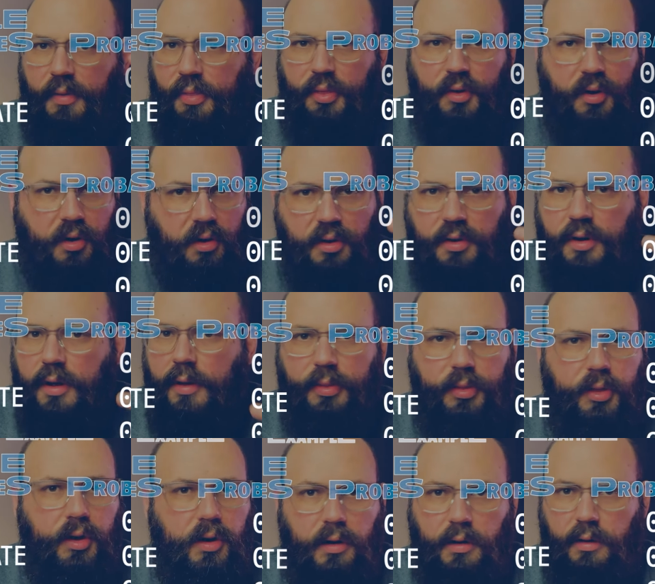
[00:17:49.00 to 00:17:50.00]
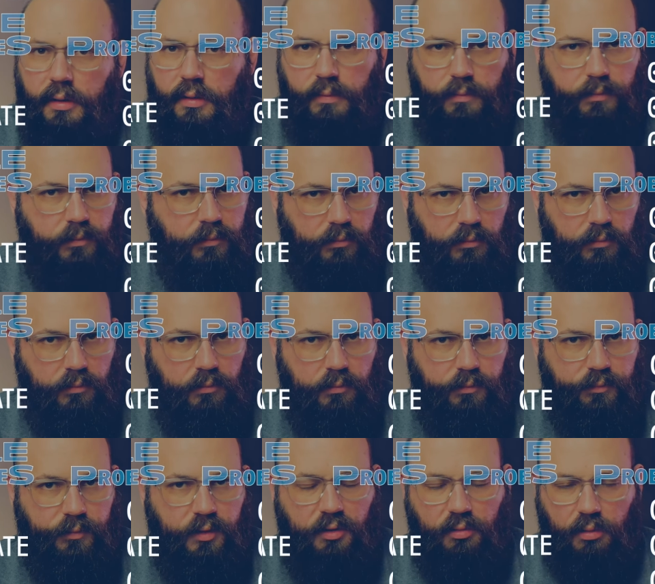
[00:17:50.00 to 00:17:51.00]
third, a third,
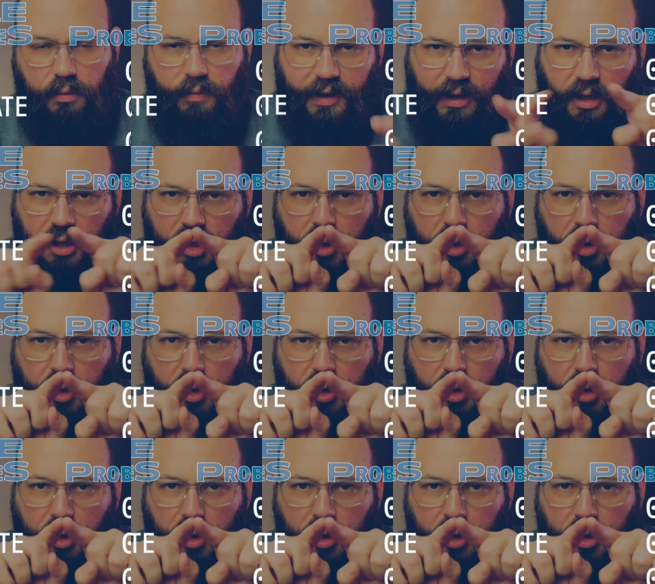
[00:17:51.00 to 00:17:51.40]
sort of like a